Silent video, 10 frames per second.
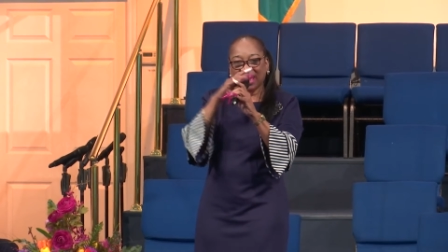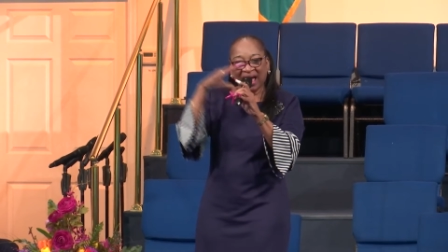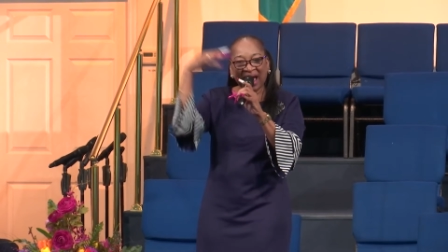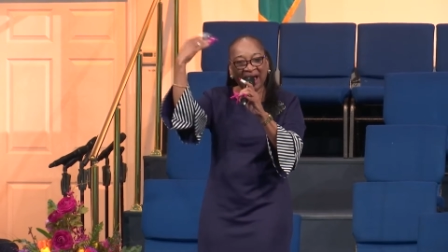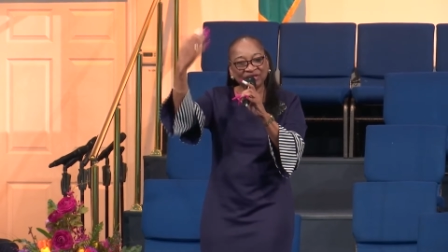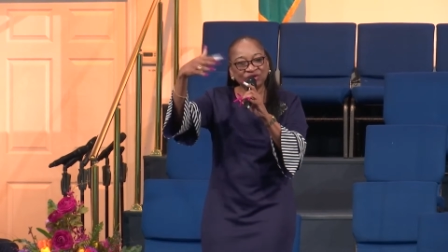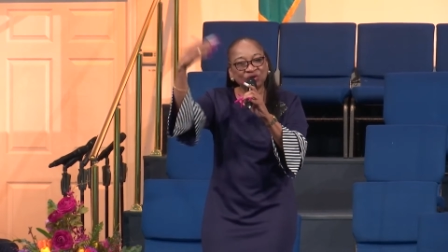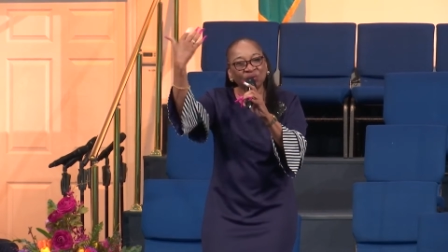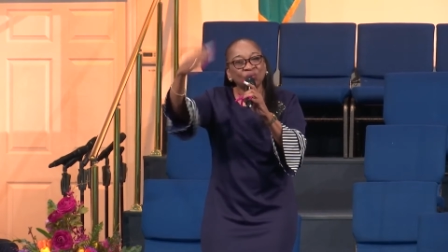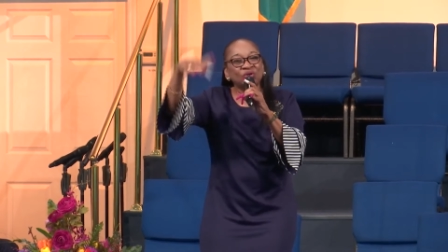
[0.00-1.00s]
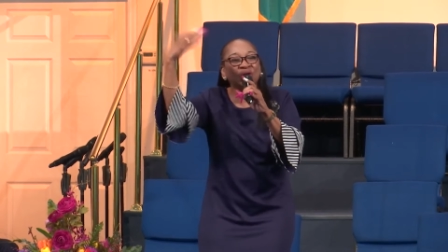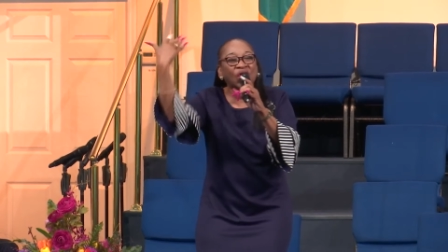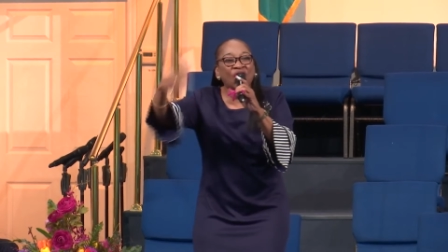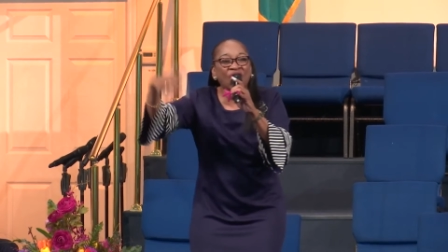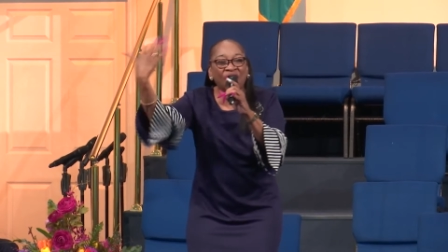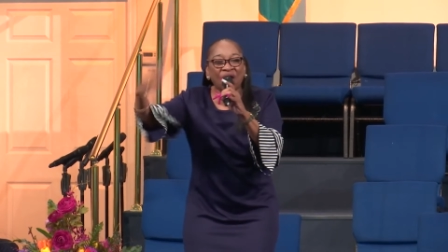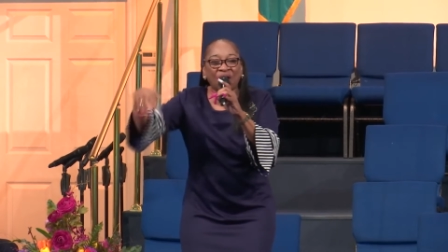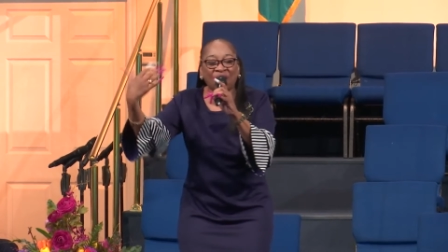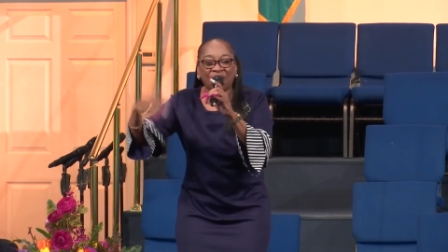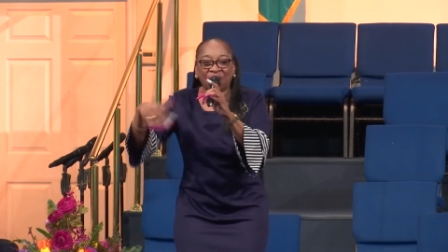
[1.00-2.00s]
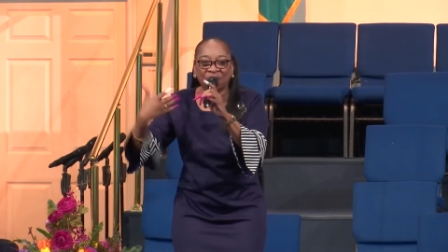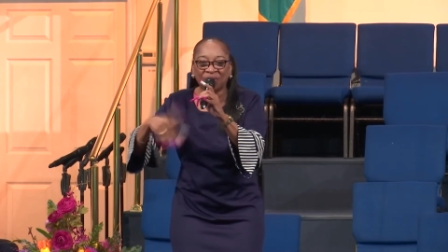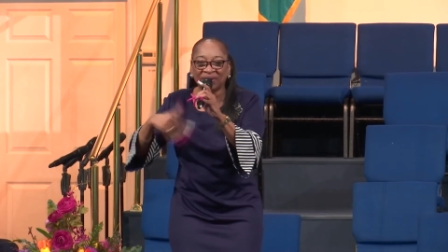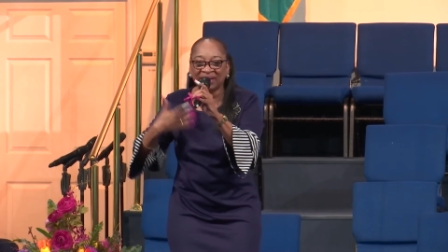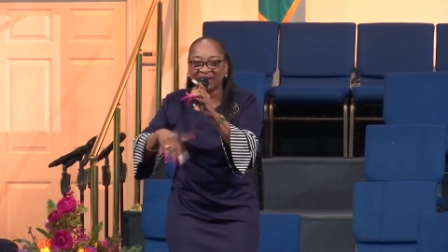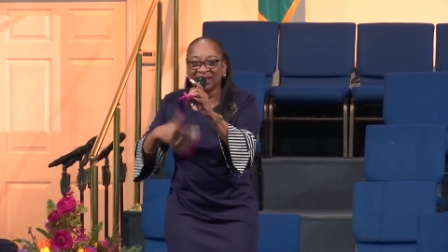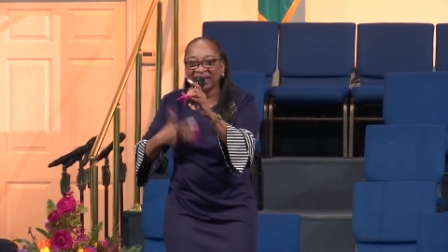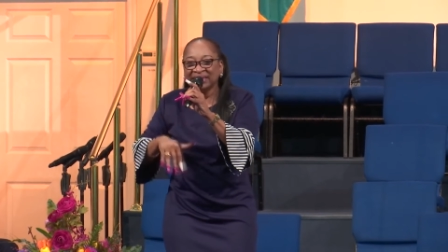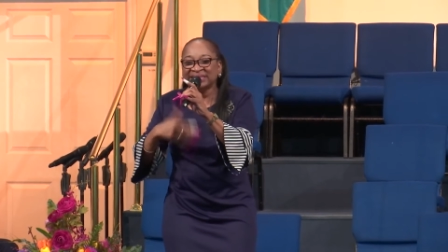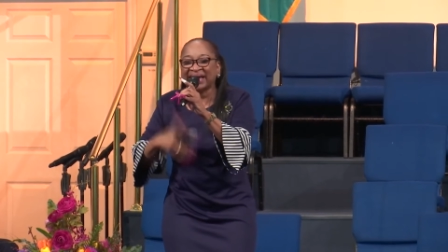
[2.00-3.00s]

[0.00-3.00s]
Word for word: and you know that